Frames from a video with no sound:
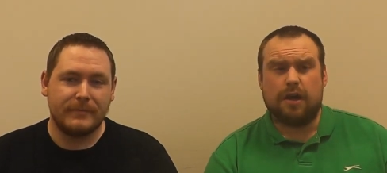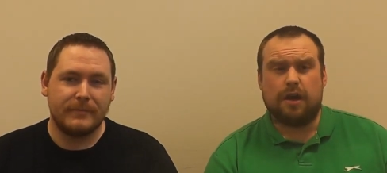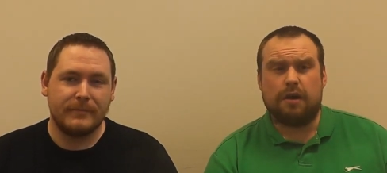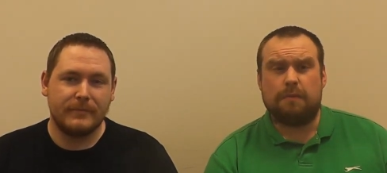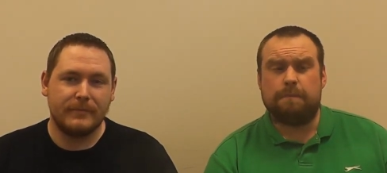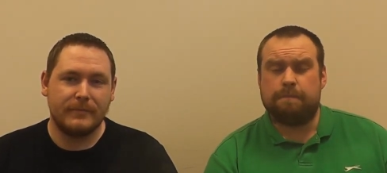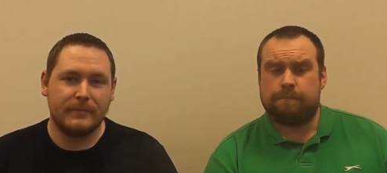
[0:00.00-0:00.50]

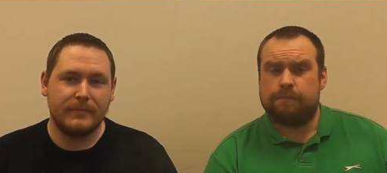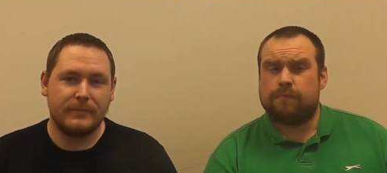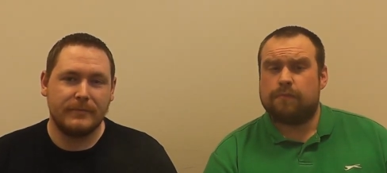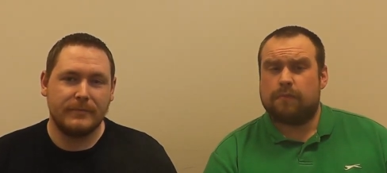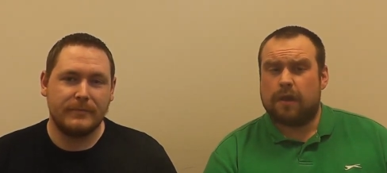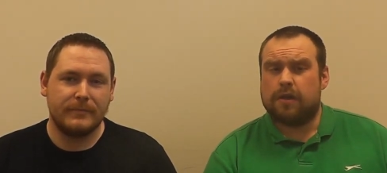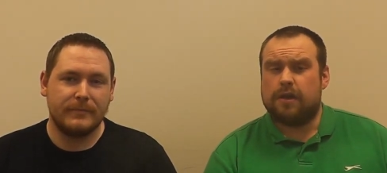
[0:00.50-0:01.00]
Speaker 1: um,
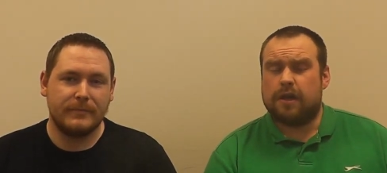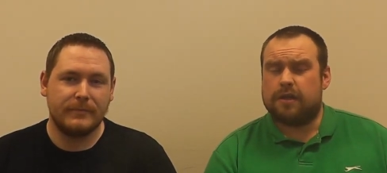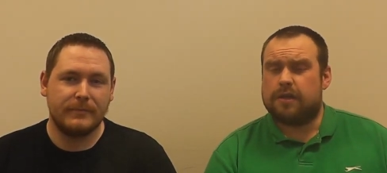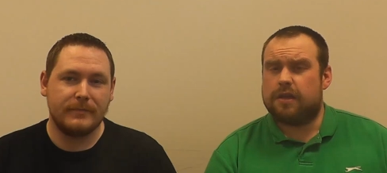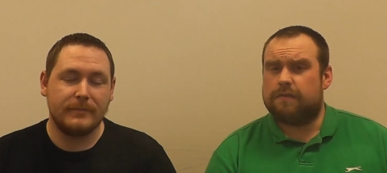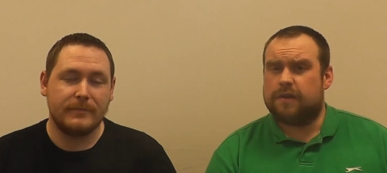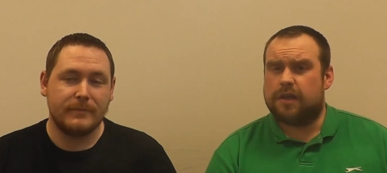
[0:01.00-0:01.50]
yeah,
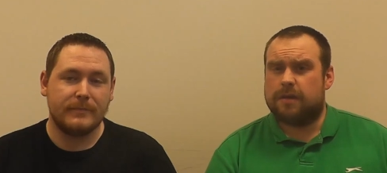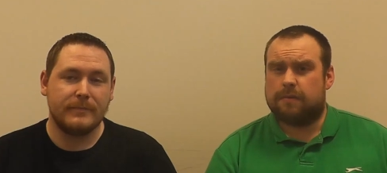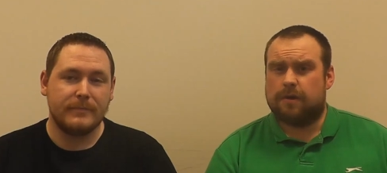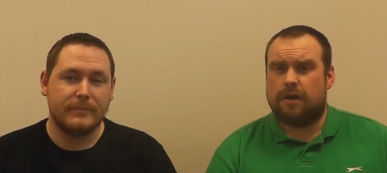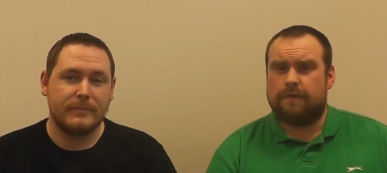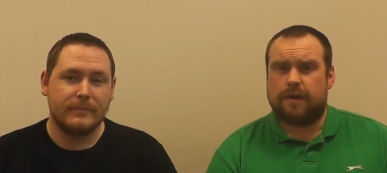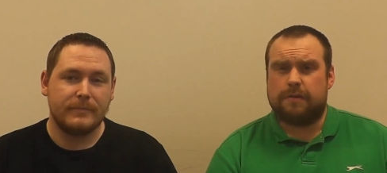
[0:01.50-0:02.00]
definitely keep an eye
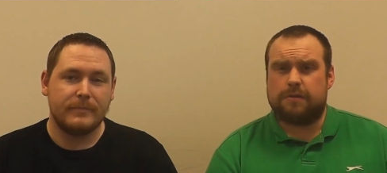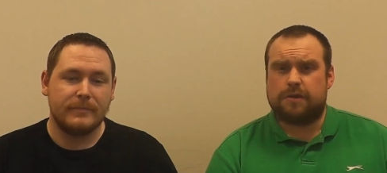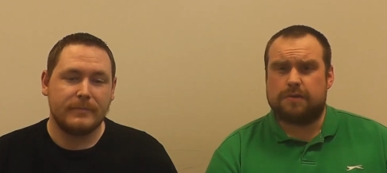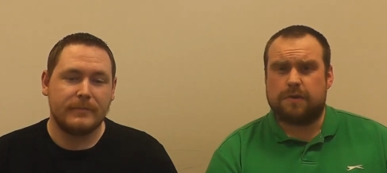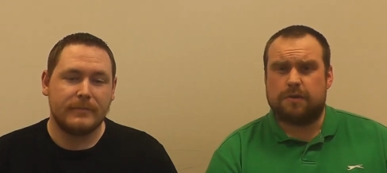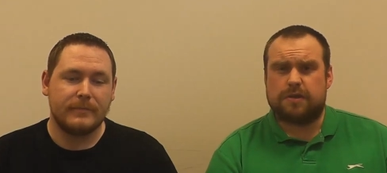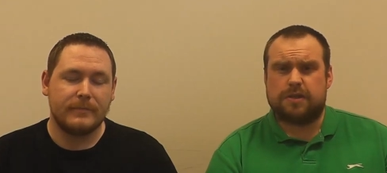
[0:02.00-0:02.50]
on Vapeo as
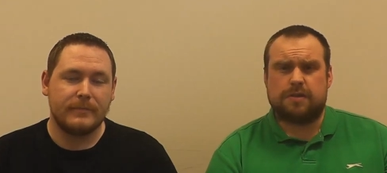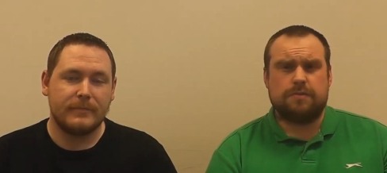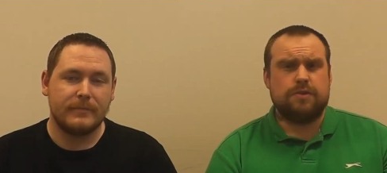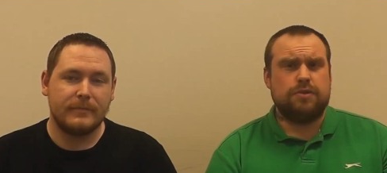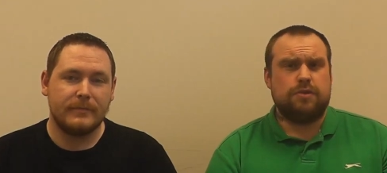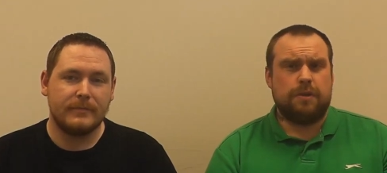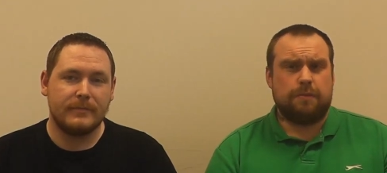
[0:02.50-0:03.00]
well because some
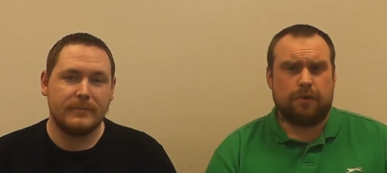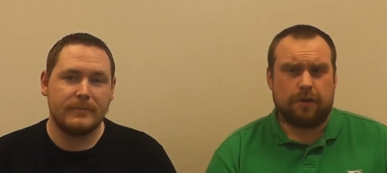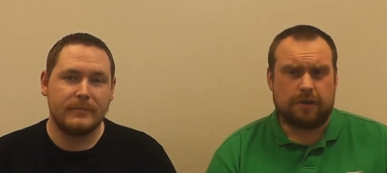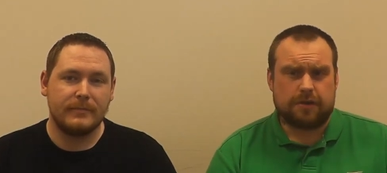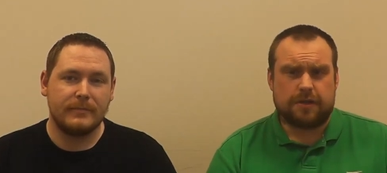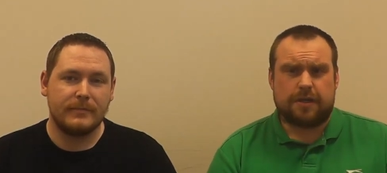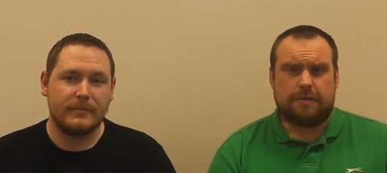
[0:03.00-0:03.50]
new UD
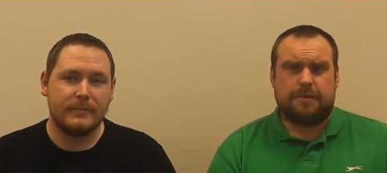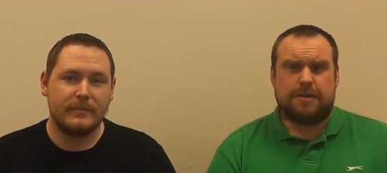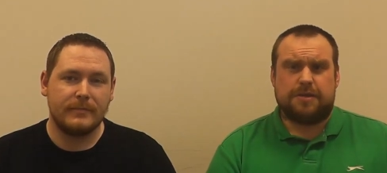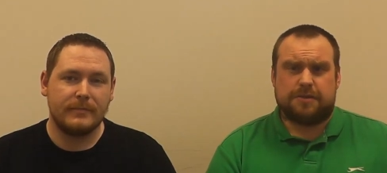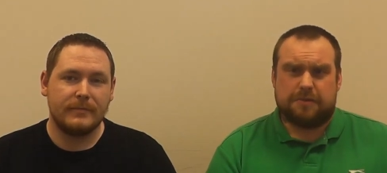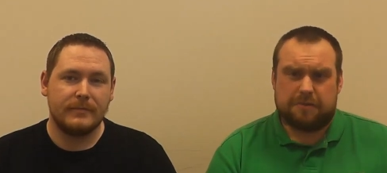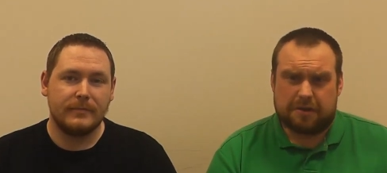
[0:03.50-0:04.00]
products that are coming out
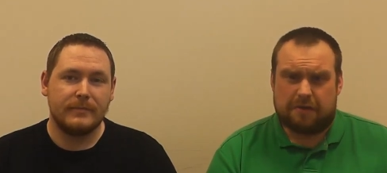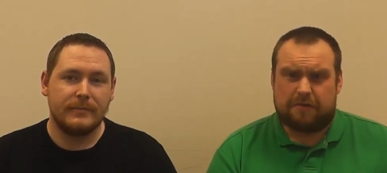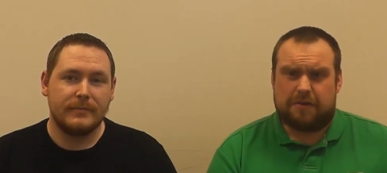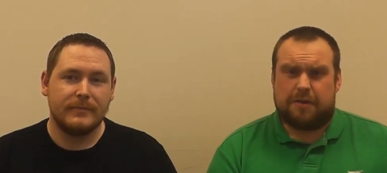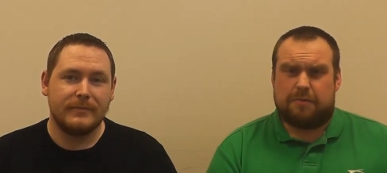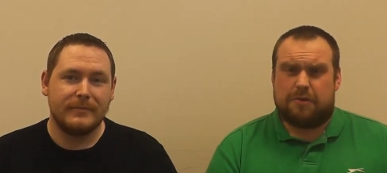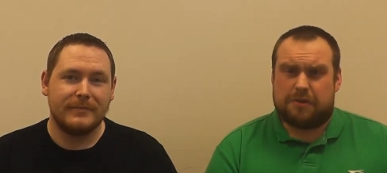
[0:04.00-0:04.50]
soon and I
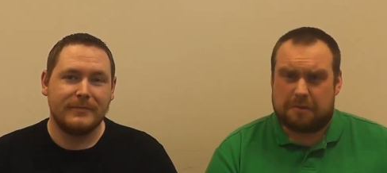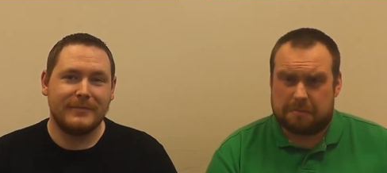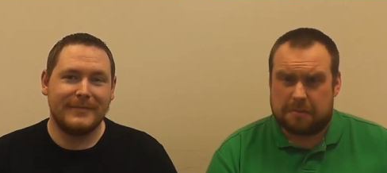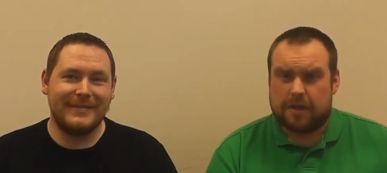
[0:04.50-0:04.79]
really want them.